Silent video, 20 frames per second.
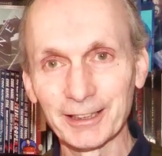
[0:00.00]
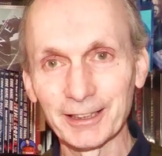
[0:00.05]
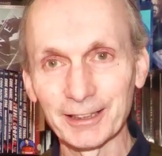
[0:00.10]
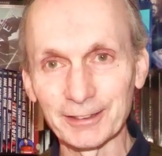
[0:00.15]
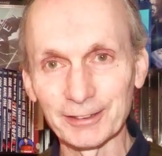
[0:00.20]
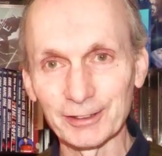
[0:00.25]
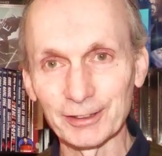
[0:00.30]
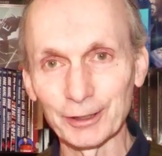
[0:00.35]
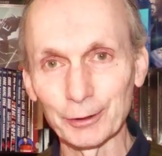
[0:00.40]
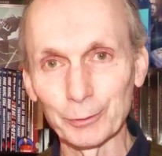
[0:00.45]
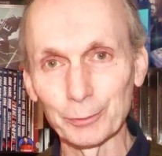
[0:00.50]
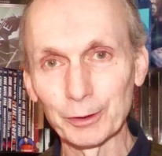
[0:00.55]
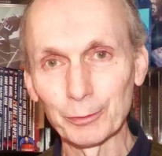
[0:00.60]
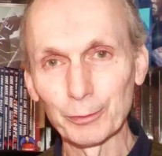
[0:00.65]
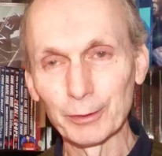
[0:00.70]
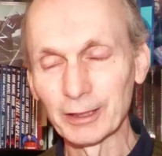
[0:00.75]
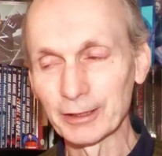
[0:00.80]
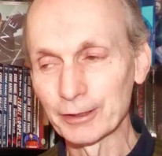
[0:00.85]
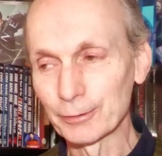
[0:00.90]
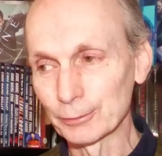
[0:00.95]
And so we
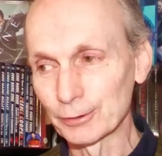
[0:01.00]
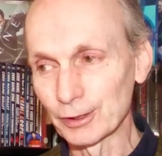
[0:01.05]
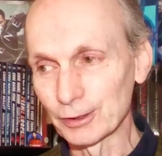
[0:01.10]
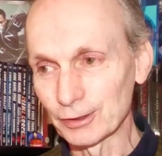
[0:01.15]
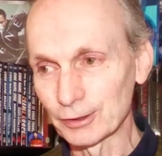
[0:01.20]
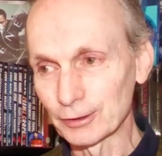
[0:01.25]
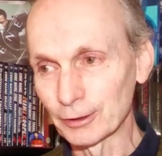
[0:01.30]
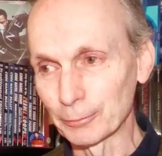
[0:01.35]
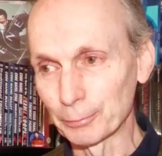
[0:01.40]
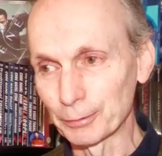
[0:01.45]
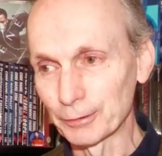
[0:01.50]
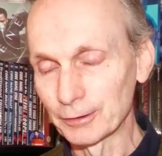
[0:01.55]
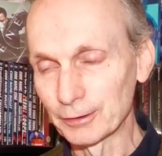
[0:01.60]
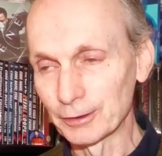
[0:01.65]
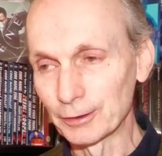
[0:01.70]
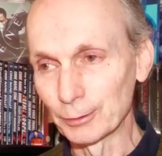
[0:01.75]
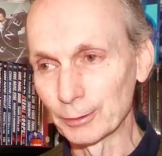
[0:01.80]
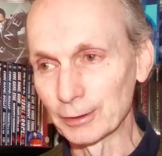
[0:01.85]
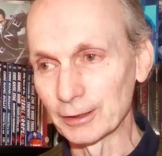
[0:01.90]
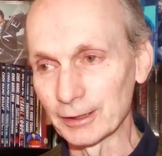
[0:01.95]
really ought to stop
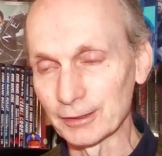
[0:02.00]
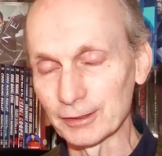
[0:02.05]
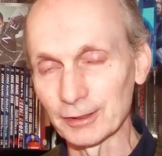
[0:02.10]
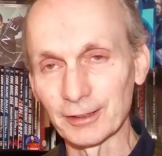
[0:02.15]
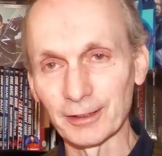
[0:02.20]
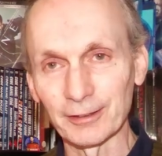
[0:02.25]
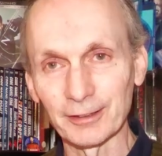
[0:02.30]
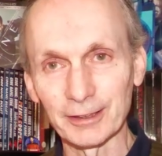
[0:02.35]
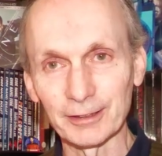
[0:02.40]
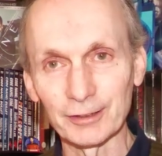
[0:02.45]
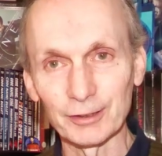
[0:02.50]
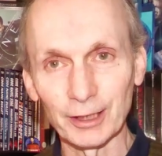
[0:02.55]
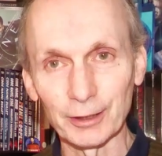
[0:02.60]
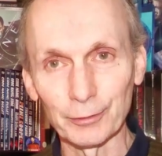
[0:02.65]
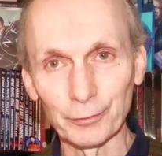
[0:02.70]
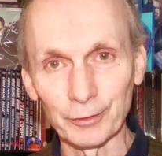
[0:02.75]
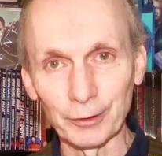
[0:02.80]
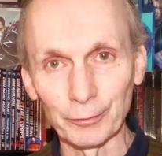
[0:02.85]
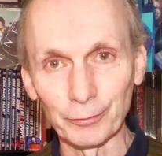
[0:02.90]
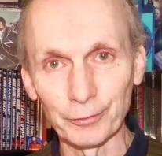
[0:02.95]
doing this. And I think
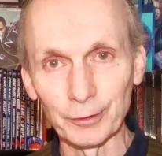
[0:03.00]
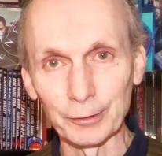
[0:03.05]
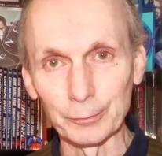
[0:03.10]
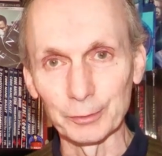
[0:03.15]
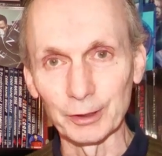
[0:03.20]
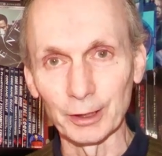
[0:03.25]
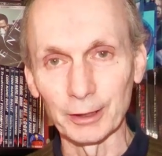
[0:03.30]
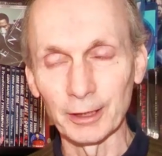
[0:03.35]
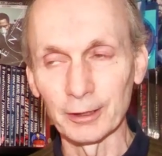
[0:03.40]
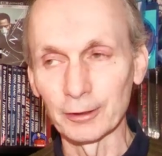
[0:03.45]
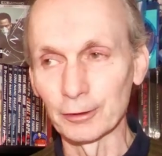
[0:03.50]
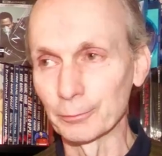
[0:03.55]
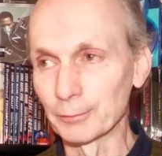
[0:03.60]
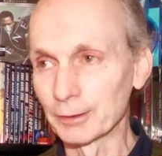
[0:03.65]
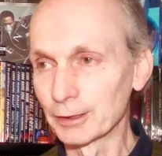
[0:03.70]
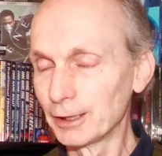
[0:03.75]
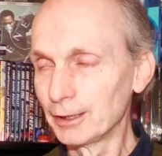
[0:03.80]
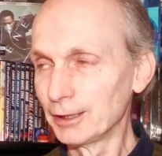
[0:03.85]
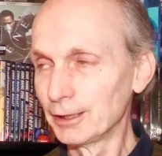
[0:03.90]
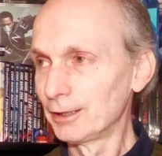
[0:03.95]
Jeff at Films at Home,
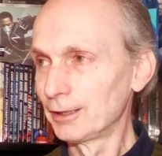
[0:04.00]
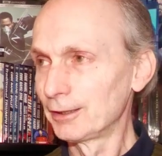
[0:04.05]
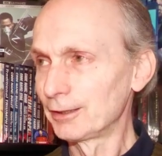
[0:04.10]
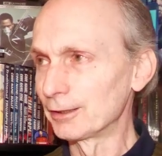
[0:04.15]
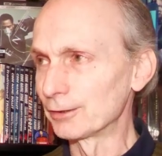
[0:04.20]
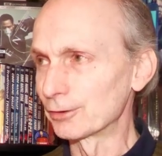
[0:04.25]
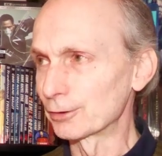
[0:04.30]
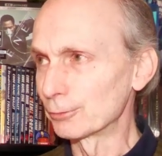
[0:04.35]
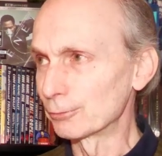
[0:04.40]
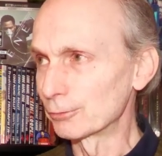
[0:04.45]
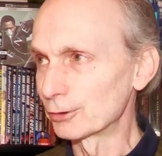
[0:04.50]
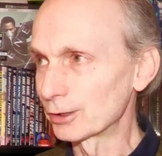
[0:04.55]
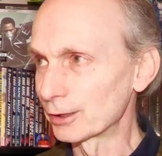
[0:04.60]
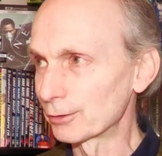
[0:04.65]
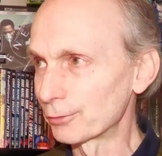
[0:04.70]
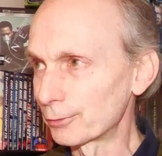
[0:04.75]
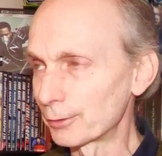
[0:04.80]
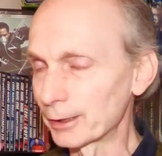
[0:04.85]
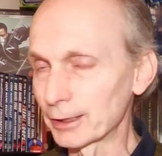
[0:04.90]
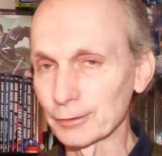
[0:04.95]
he's called
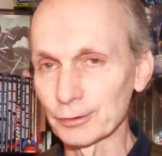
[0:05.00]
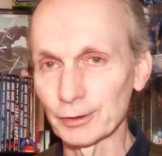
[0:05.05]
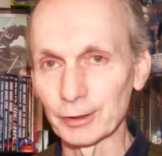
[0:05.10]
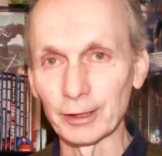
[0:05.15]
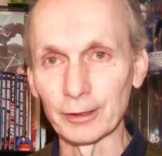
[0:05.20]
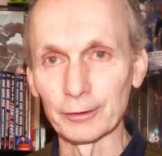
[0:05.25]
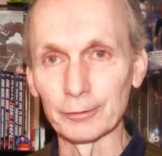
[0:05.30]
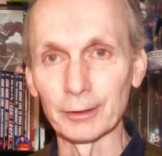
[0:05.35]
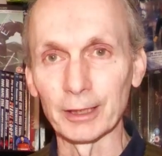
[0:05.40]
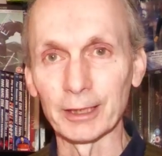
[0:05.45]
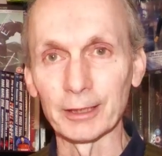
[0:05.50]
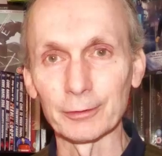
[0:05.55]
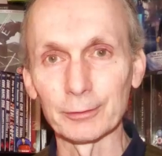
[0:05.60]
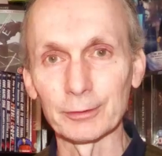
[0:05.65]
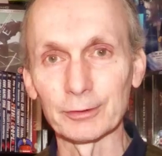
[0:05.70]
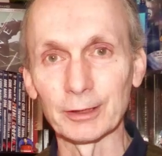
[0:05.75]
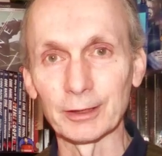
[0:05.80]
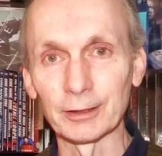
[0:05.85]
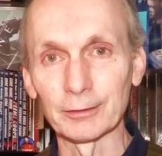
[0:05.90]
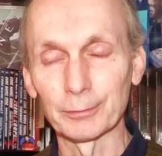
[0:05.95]
Jeff Rousio now,
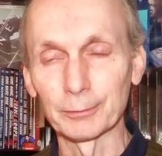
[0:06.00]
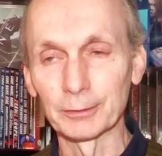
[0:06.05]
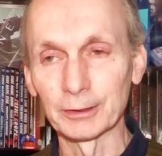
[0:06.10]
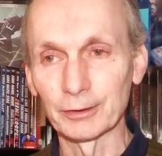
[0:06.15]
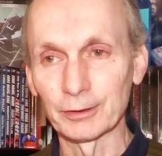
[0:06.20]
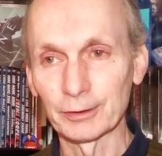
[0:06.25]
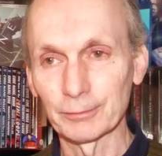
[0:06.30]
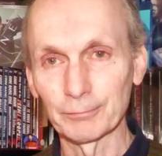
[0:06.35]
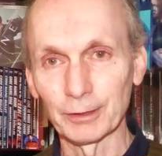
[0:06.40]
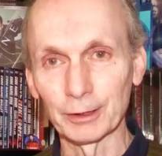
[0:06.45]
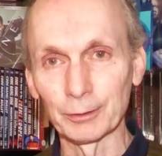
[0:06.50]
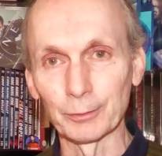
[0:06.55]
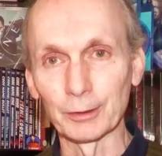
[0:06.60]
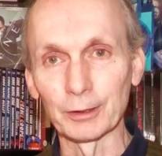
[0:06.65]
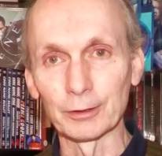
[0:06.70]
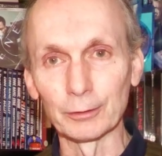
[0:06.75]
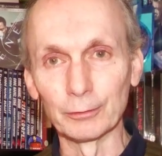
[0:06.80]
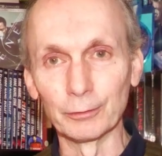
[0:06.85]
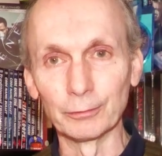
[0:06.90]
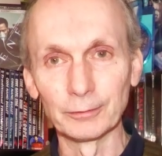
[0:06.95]
is he? Which I would
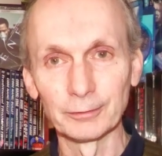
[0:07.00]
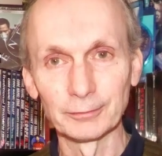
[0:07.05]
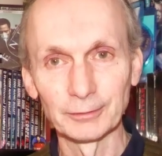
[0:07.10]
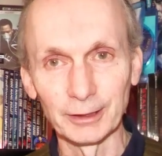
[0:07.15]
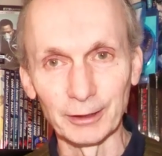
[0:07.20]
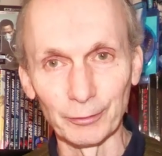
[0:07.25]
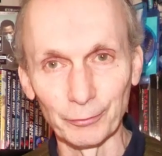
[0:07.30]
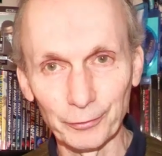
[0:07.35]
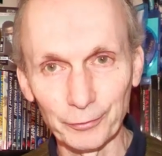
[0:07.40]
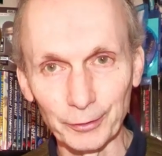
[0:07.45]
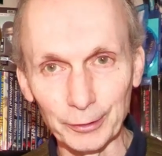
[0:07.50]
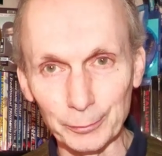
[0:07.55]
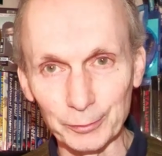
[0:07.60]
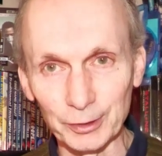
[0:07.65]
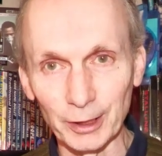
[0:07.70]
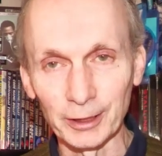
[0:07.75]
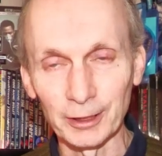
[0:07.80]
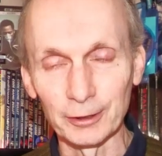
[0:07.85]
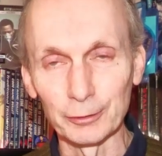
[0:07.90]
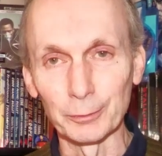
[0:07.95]
call it Films
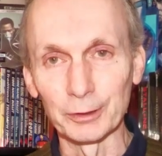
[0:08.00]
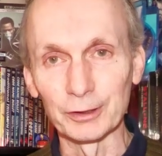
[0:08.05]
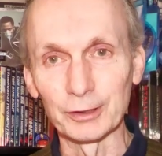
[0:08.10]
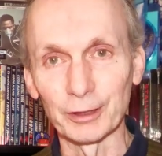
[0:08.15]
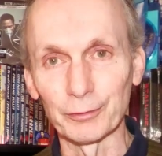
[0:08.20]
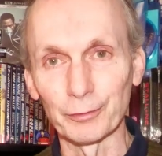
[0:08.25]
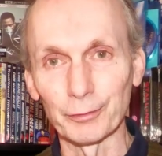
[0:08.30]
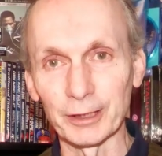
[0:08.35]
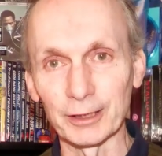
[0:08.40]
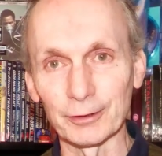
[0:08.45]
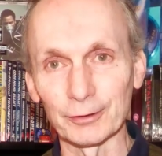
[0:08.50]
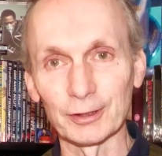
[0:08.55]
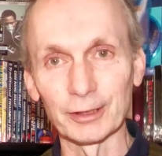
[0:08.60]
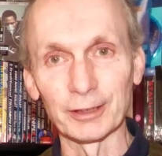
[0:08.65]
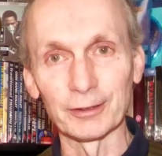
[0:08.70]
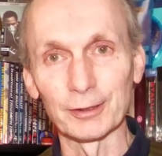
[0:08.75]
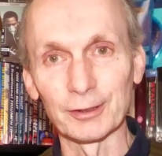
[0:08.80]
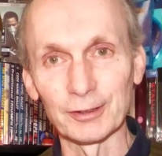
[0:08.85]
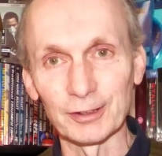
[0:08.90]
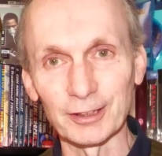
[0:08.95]
at Home with Jeff
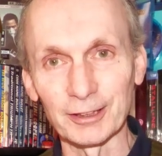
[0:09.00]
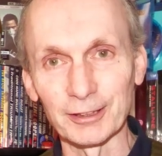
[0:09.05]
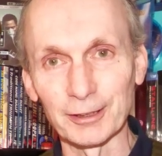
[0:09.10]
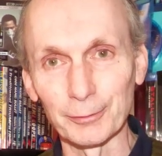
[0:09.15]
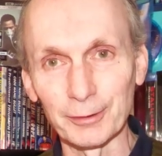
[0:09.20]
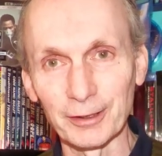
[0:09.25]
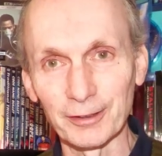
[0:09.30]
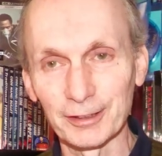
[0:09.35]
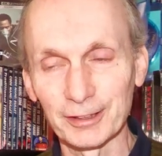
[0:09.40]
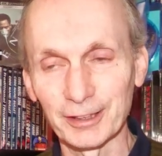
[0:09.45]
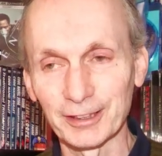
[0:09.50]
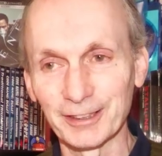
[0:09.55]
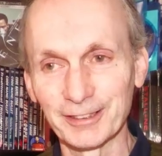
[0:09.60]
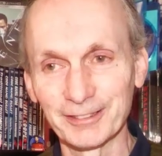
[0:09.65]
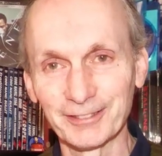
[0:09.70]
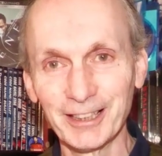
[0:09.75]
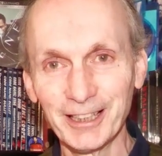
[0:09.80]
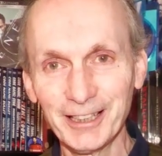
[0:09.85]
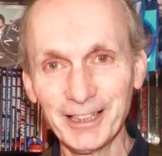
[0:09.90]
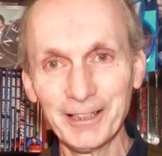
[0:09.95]
Rousio to start with. So
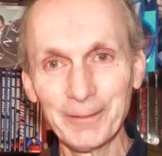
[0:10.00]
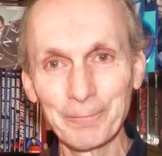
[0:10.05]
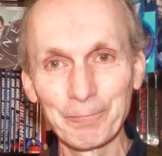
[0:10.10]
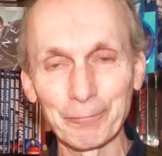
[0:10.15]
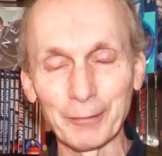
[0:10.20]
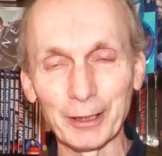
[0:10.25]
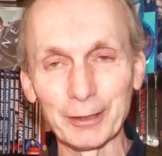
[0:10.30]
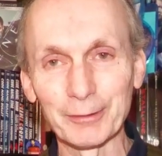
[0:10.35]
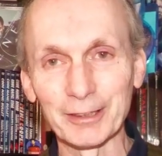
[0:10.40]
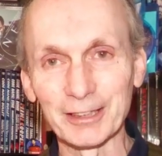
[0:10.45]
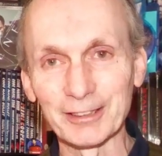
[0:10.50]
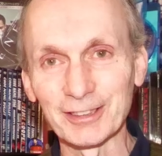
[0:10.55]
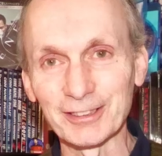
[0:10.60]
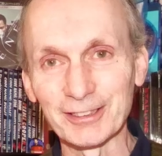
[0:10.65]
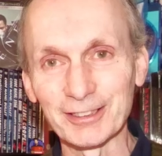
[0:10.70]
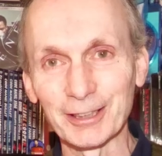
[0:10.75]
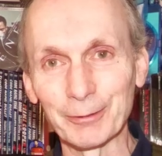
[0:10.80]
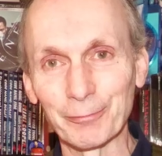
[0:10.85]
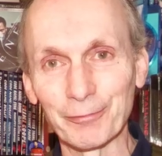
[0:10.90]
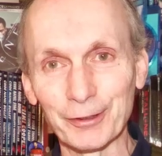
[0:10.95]
maybe that's a
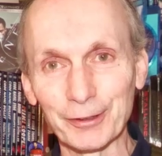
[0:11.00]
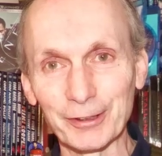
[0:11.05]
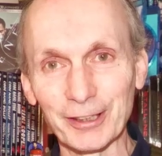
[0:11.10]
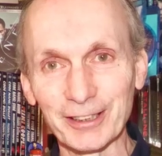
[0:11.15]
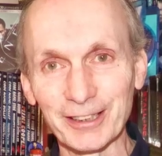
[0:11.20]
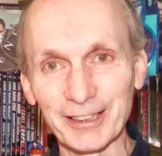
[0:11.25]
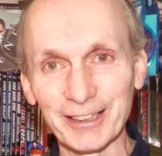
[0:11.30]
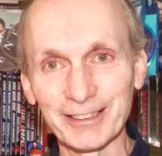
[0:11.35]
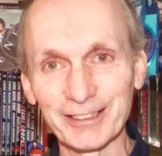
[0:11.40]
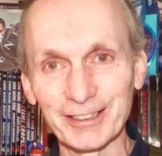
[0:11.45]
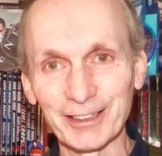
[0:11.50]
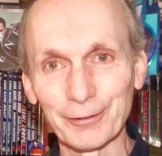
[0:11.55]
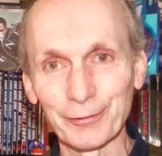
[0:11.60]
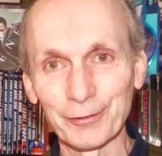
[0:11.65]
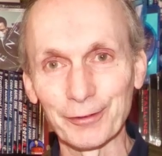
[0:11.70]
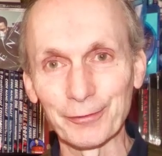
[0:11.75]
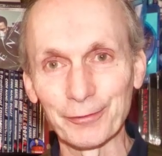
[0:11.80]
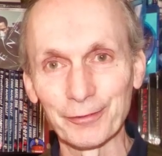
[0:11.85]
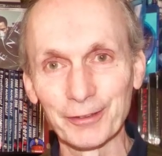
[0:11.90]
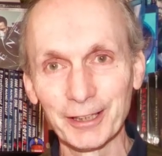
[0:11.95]
tip for you there,
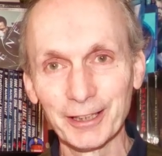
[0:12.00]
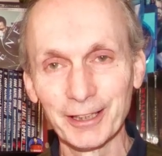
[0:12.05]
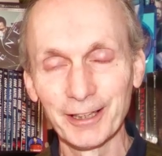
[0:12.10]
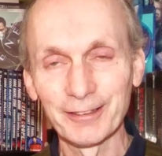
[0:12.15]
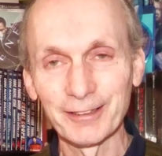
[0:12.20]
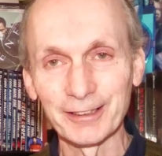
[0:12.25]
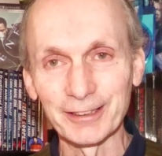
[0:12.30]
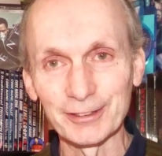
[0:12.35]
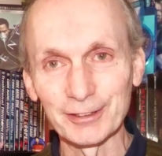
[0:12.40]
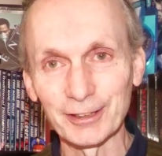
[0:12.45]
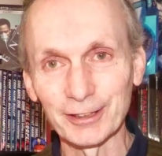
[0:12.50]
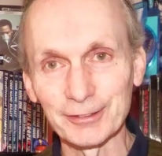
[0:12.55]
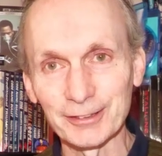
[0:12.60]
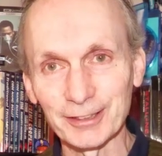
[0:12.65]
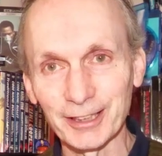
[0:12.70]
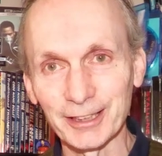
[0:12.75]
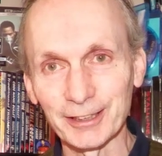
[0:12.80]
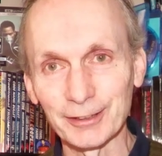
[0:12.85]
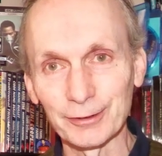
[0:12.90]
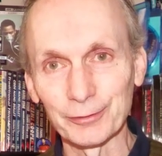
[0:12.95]
Jeff, if things don't
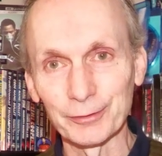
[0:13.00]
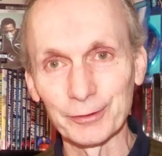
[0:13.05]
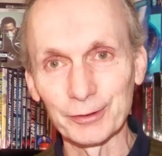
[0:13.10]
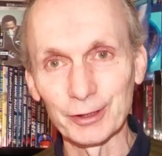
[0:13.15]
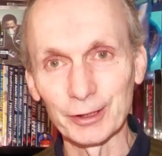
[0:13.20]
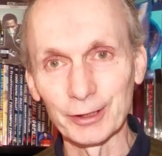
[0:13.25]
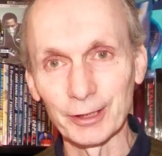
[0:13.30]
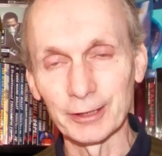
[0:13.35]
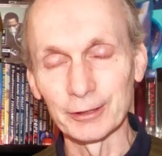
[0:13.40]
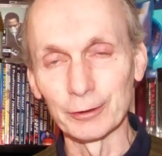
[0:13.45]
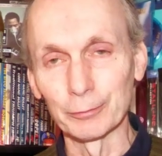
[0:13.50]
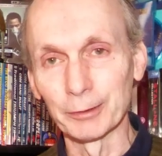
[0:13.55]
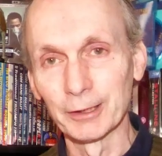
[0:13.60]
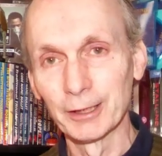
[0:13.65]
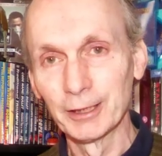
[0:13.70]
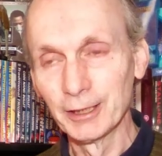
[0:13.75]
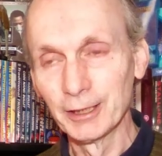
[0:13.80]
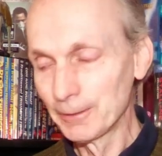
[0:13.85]
take off as you hope.